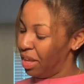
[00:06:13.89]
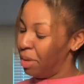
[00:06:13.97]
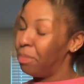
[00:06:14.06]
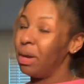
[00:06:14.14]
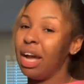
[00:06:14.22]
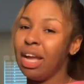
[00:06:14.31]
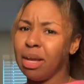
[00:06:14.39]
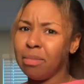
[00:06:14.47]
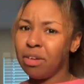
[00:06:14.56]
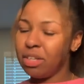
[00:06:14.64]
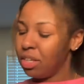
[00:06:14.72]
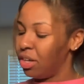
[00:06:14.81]
But I am
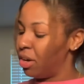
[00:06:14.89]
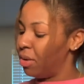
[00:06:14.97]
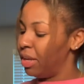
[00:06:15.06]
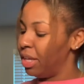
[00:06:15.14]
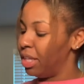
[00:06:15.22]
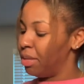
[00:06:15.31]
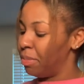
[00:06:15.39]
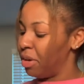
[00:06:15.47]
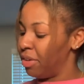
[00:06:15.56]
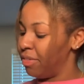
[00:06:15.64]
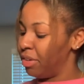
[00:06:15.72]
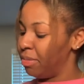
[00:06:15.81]
going to go and get the
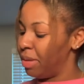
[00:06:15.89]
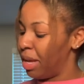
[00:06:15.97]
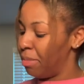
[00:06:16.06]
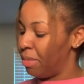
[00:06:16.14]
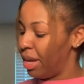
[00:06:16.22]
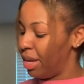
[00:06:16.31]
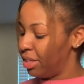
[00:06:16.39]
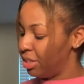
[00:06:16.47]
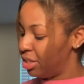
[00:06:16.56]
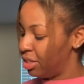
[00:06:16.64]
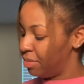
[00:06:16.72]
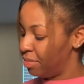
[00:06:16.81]
perfume that
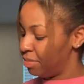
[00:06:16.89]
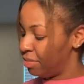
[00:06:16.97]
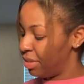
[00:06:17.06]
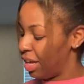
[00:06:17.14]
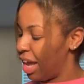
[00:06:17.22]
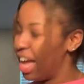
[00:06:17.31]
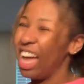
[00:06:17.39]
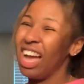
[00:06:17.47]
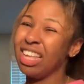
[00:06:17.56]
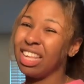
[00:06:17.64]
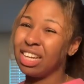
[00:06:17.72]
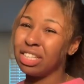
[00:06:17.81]
match. Now, I
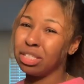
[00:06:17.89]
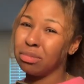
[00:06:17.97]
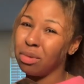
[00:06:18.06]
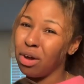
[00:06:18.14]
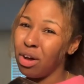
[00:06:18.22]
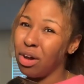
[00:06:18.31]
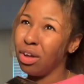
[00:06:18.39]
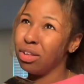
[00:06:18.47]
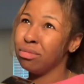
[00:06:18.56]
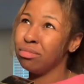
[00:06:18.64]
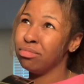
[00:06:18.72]
had like a small,